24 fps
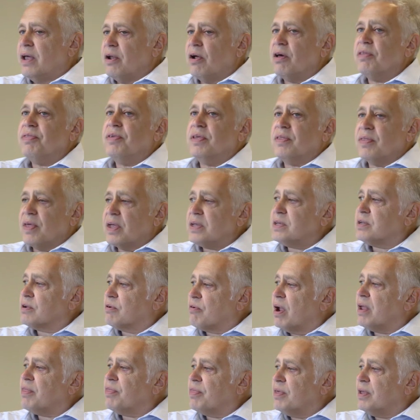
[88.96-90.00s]
And I think that's a
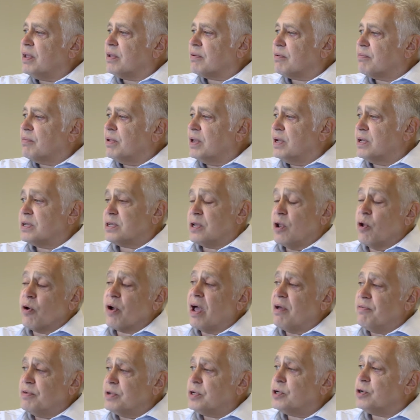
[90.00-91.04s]
great thing, and it's long
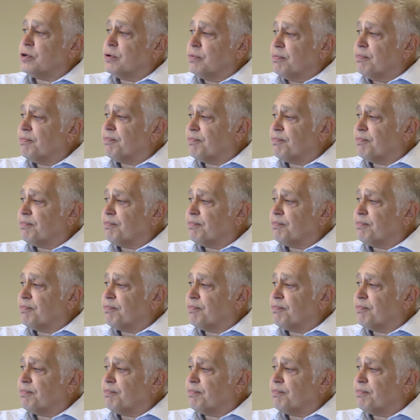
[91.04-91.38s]
overdue.